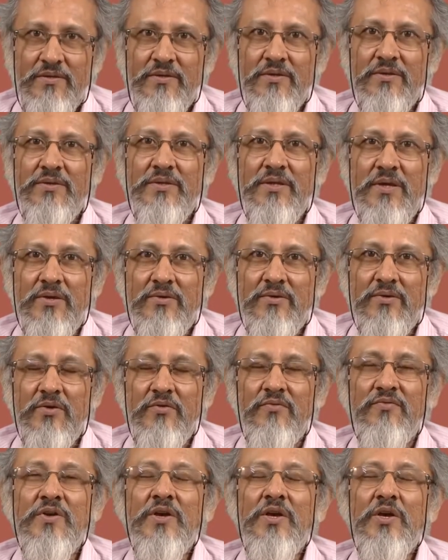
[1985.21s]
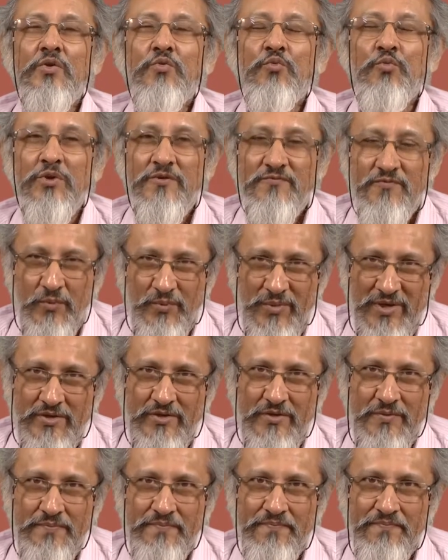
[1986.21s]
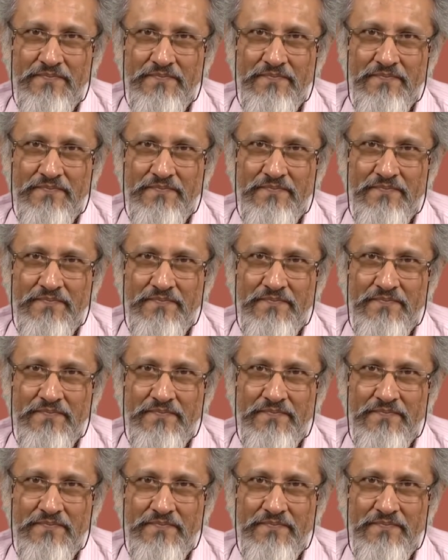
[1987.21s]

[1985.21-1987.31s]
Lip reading: the theory of word formation.